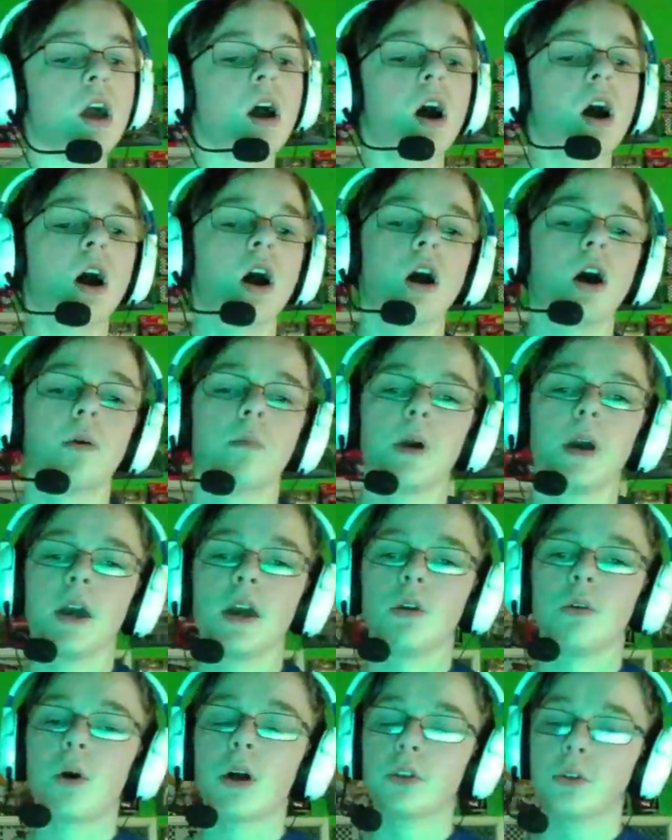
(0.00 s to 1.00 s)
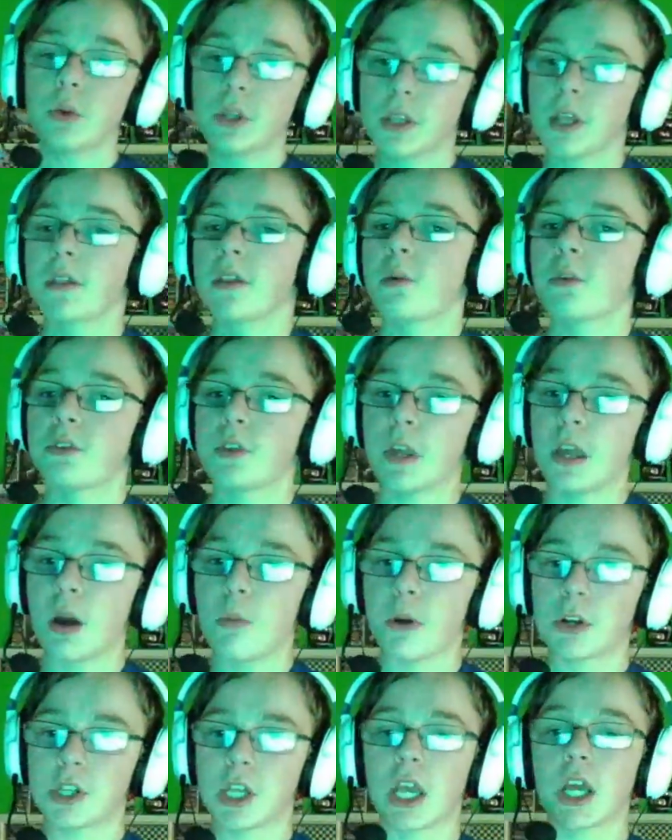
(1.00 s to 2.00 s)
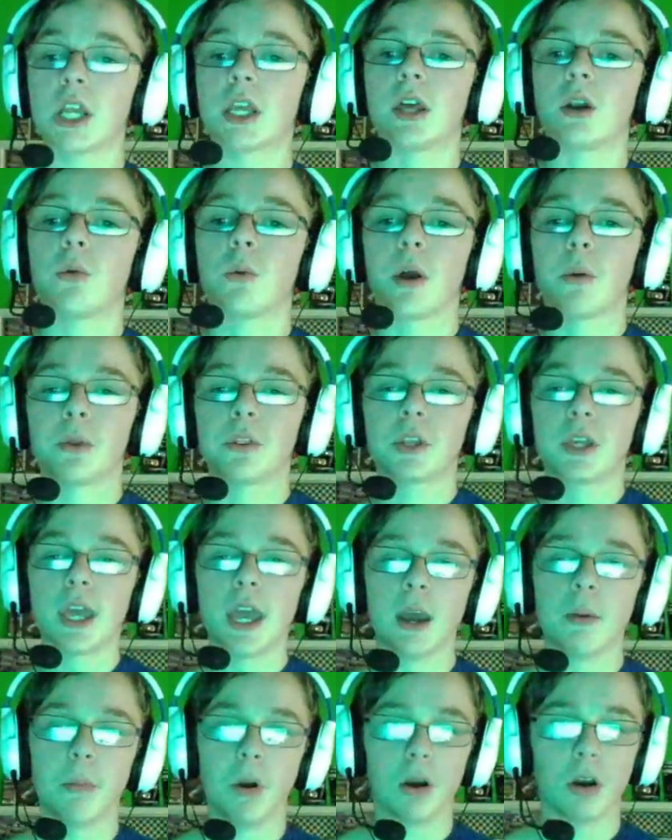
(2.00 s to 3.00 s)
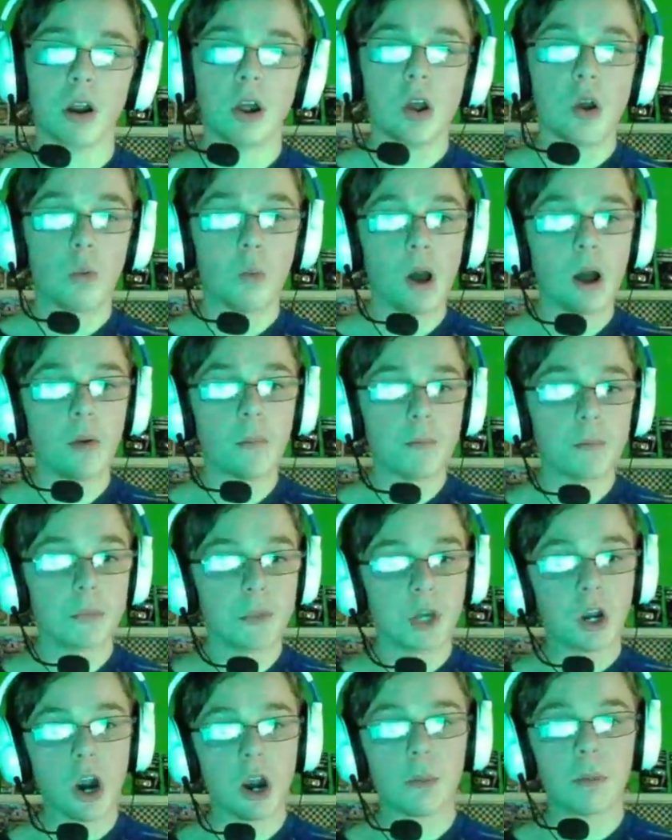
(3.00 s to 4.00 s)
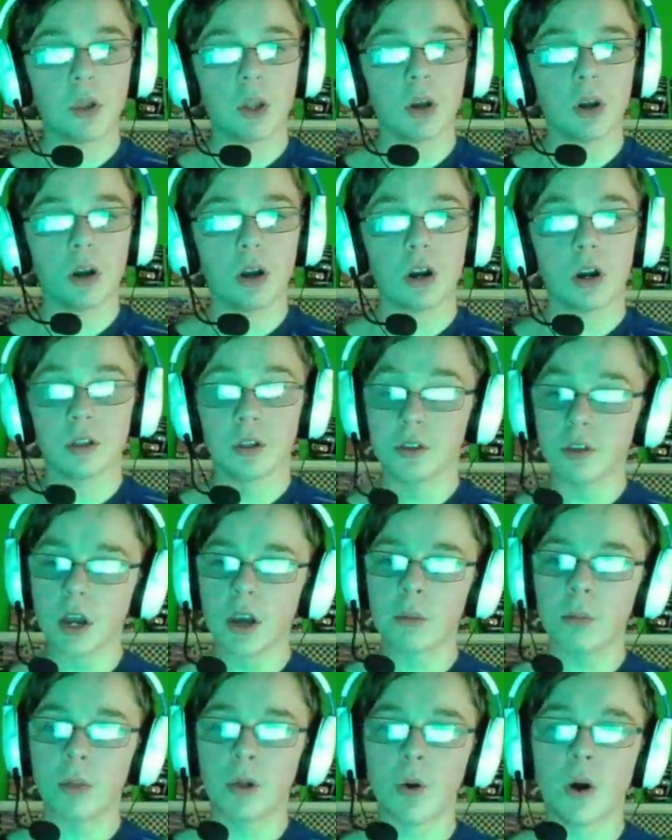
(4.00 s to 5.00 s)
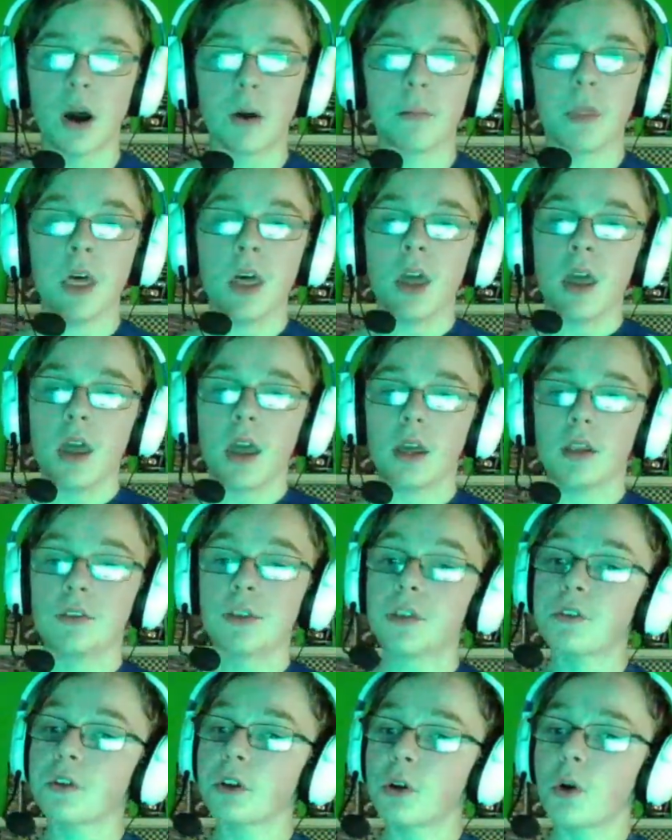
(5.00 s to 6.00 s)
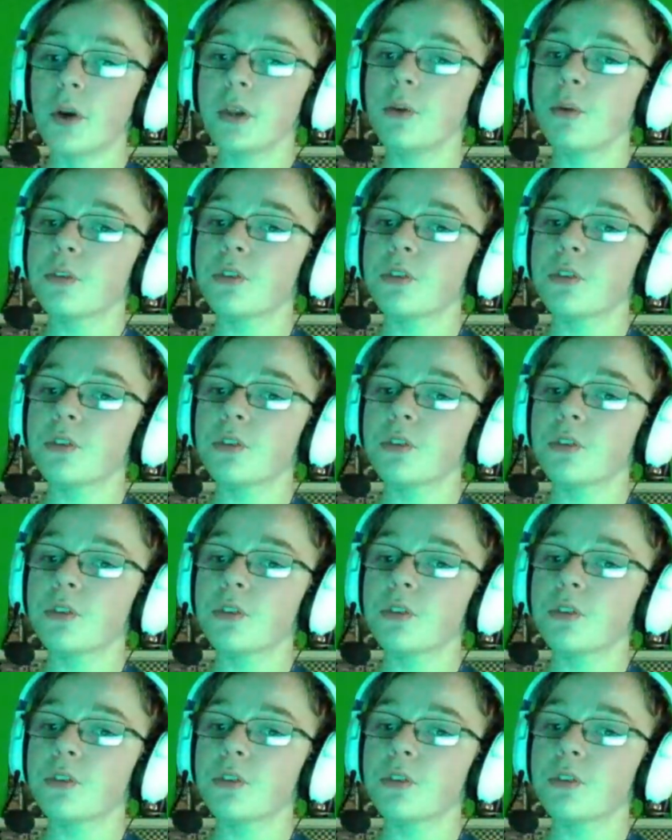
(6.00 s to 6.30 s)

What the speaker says: And while doing that, they were seeing how much they could get away with the camber. Well, the tire blew up, and since they're going to a